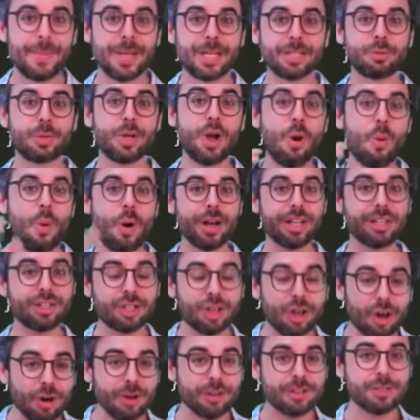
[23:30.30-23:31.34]
because we don't want its
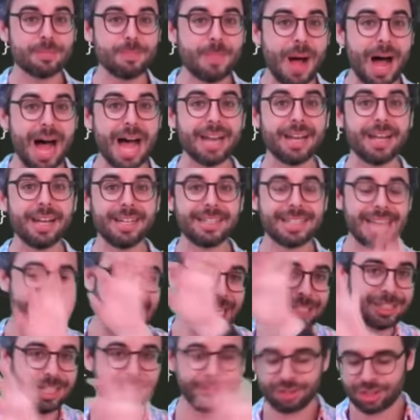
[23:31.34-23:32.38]
current spot to
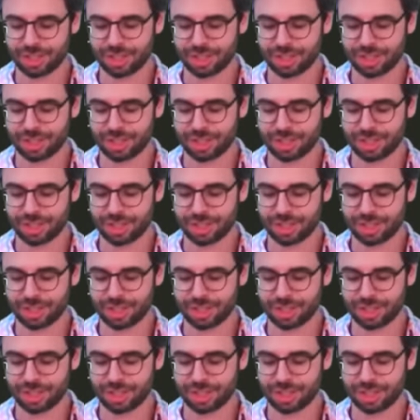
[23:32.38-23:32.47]
actually have